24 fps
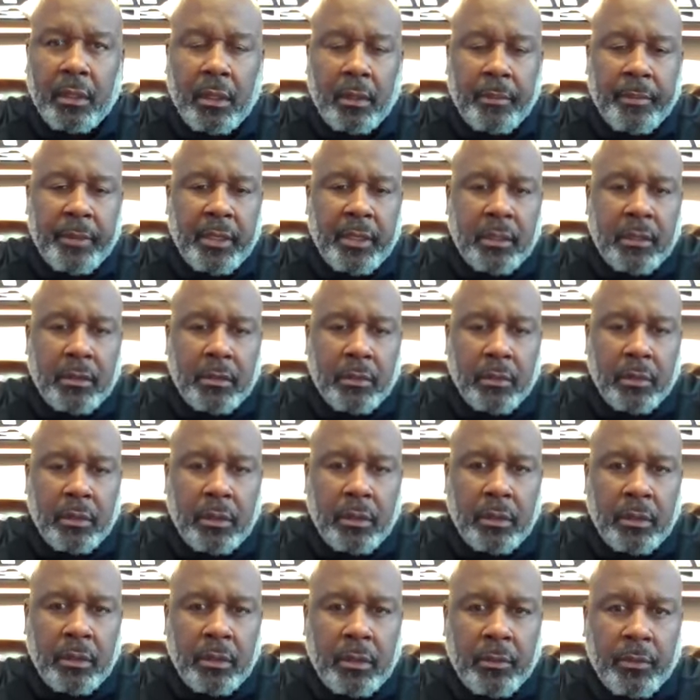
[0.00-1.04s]
No, I mean,
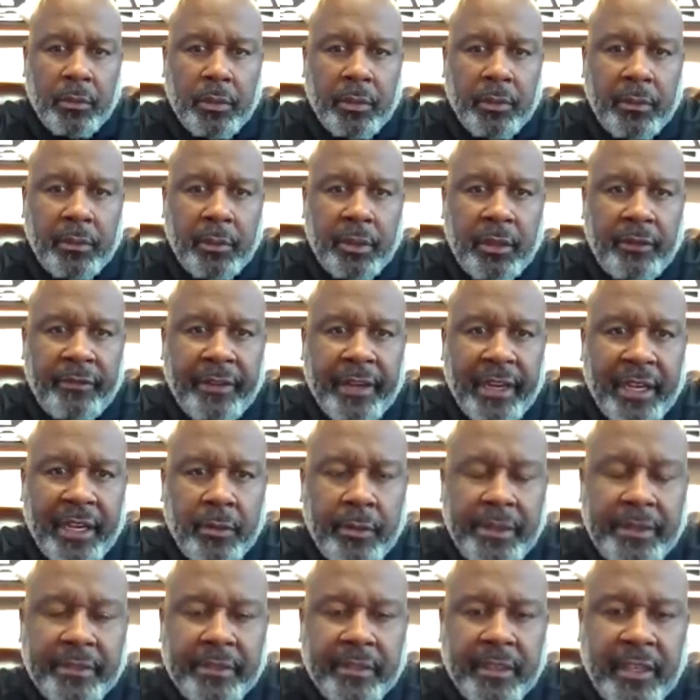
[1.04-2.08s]
you know, we
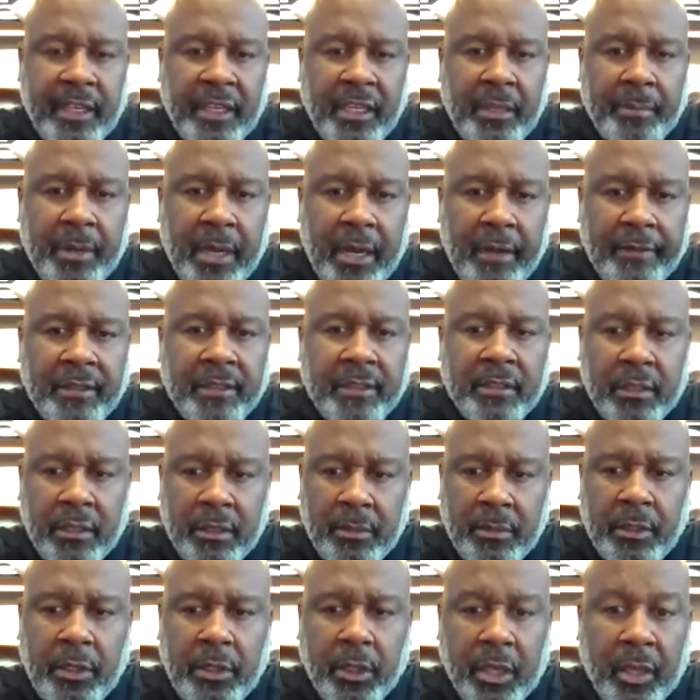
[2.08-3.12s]
evaluate scheme.
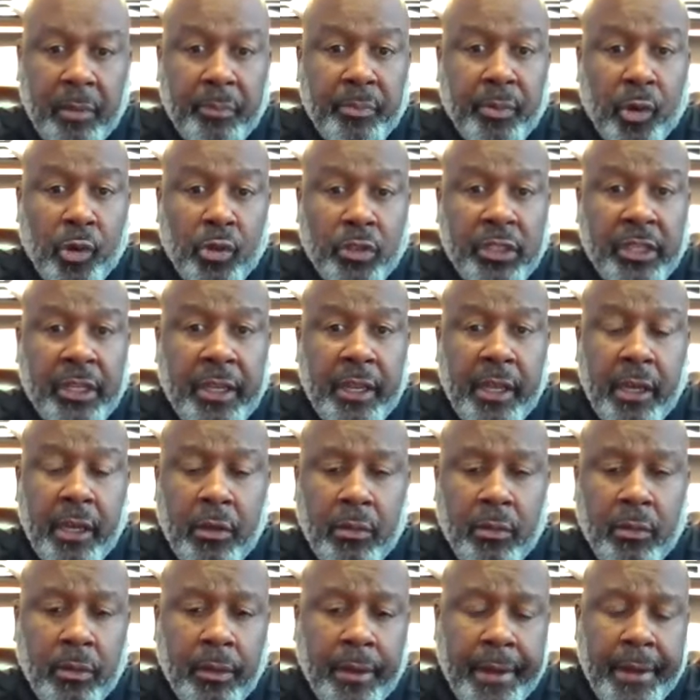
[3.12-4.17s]
Obviously, we look at
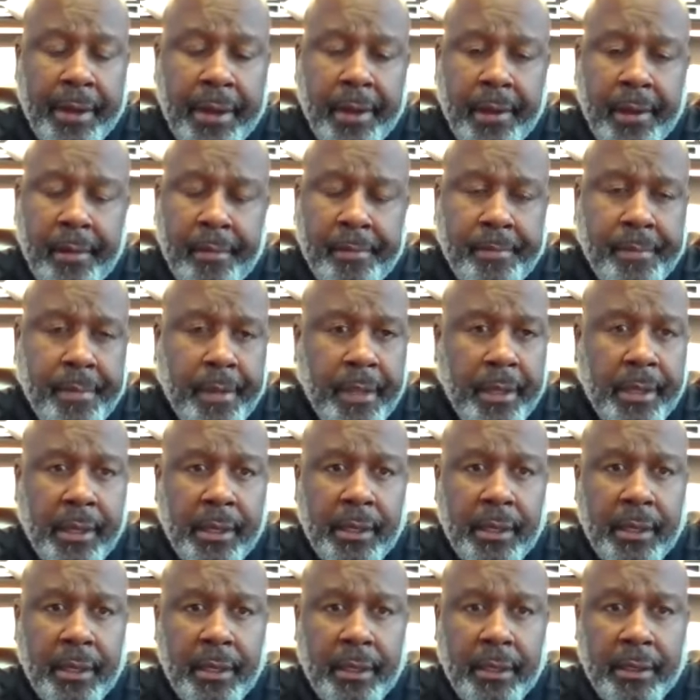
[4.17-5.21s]
personnel.
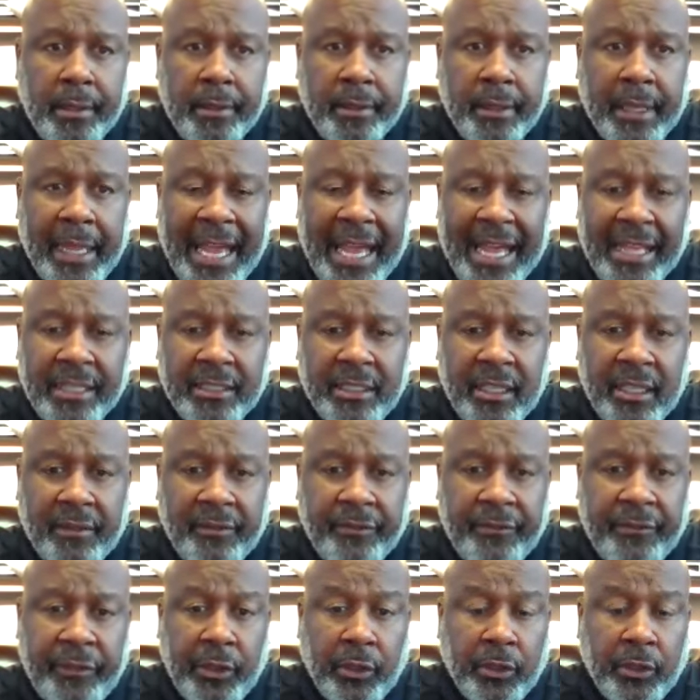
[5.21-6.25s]
The guys that
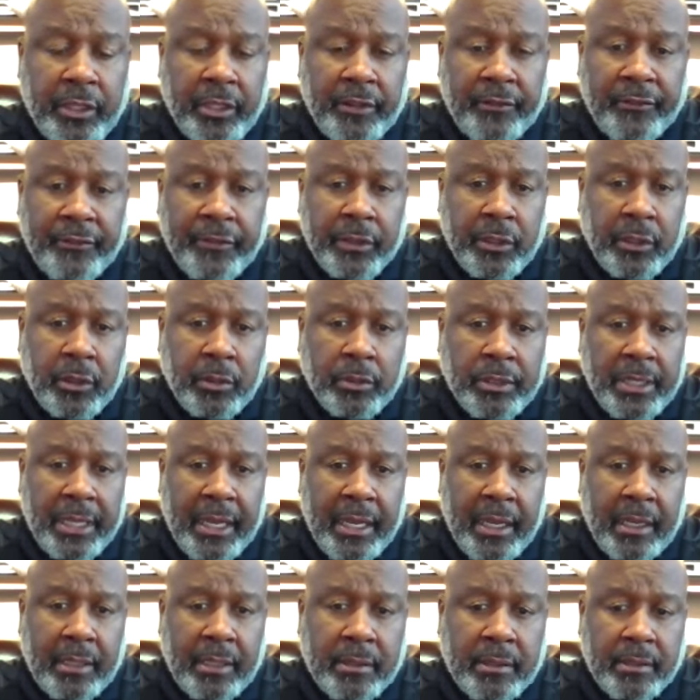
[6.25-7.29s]
have filled in for those
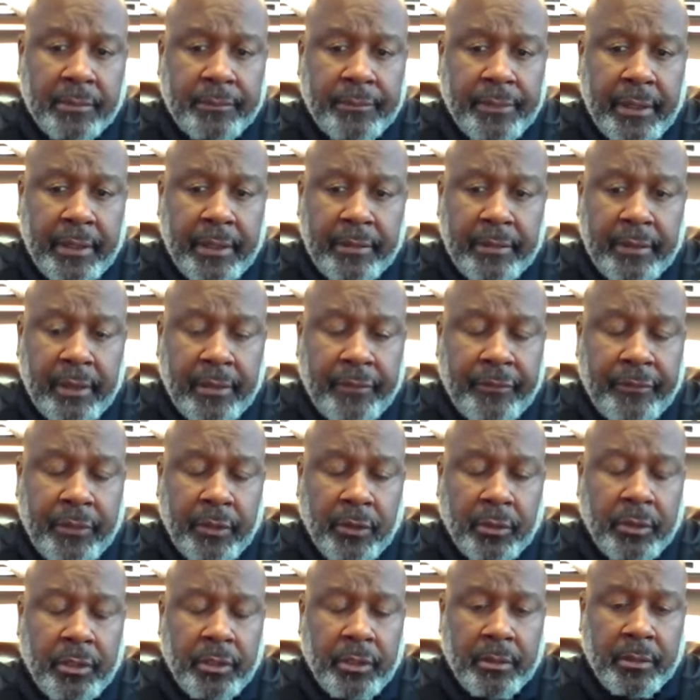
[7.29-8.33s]
guys have
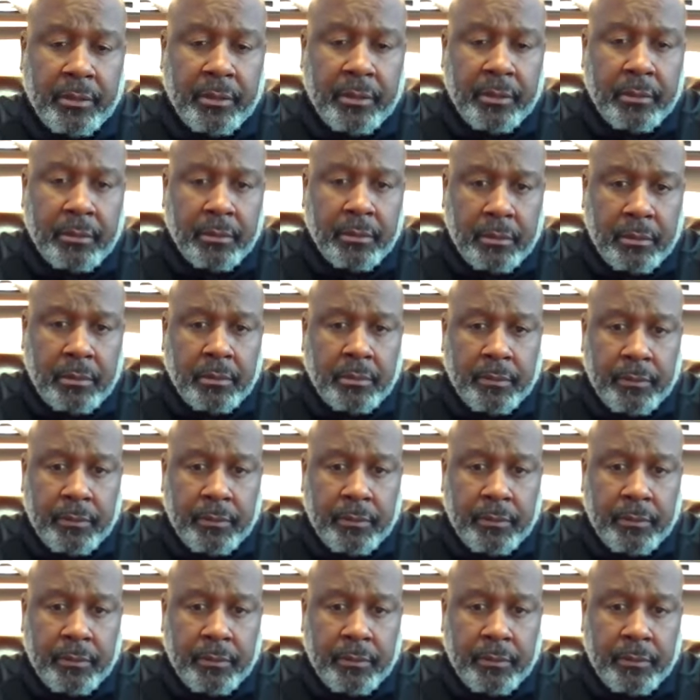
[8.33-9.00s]
filled in